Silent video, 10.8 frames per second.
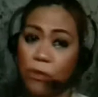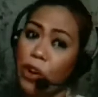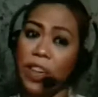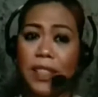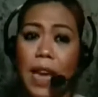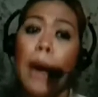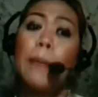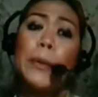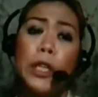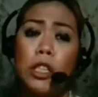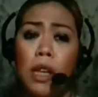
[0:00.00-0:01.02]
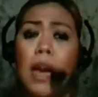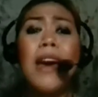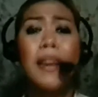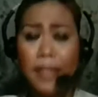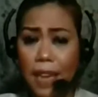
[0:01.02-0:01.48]
For example,
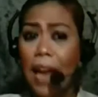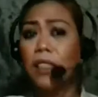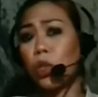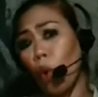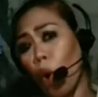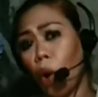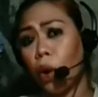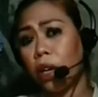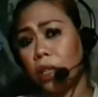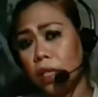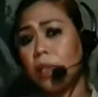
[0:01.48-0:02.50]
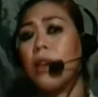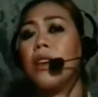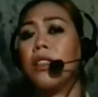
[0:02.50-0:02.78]
test scores,